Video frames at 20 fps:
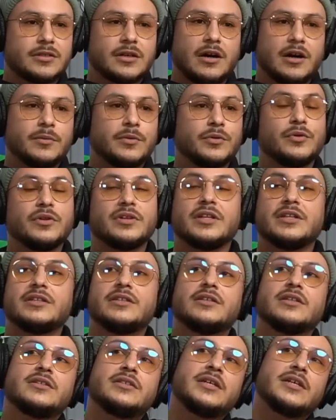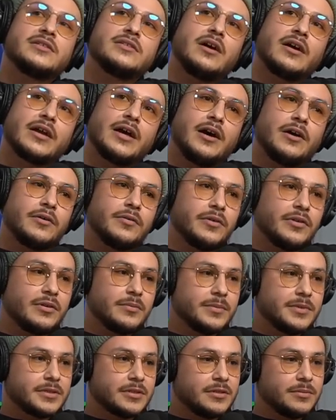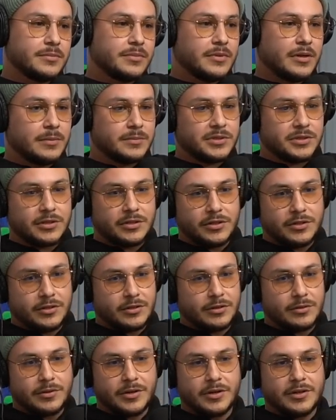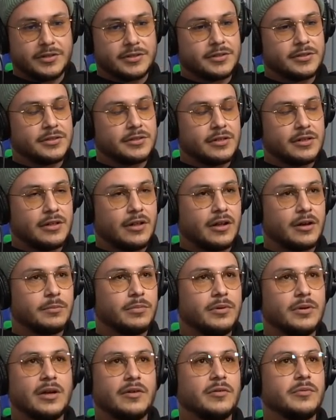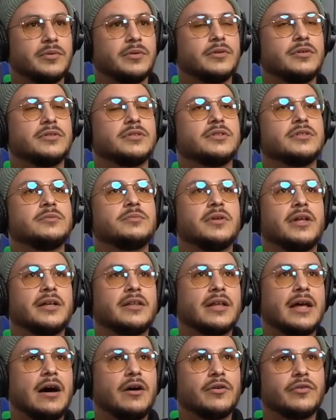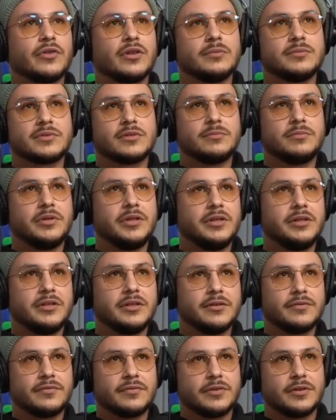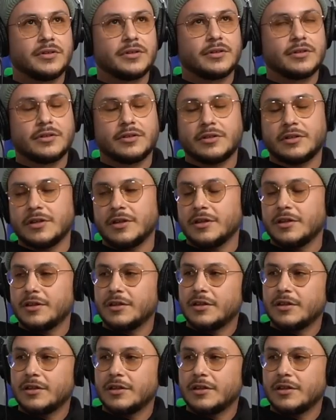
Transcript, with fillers: Dude, the TikTok algorithm is, I'm sure you're aware of this because a lot of people, everyone knows this, but like the algorithm is completely different than